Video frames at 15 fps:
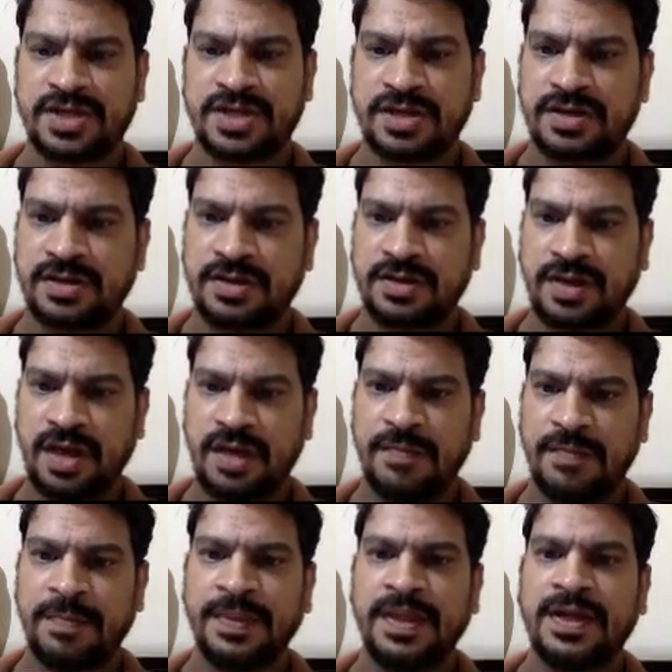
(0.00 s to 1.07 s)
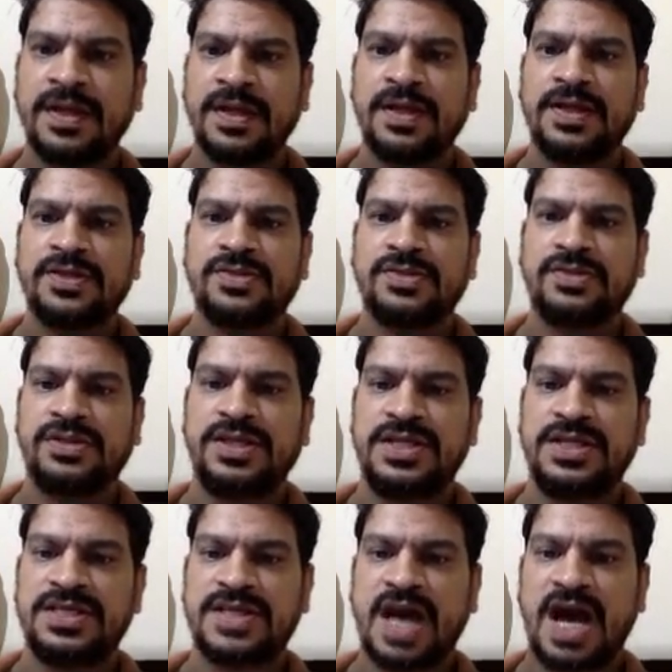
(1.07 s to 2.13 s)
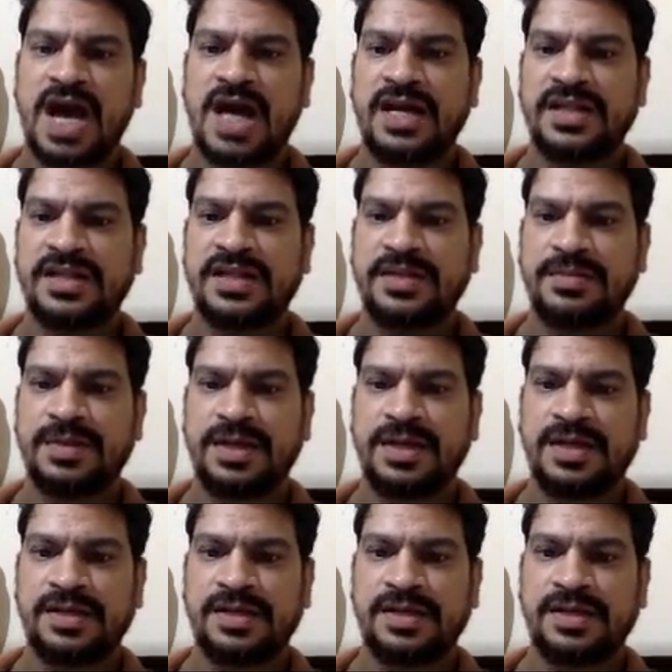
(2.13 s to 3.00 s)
Okay, so these are nothing but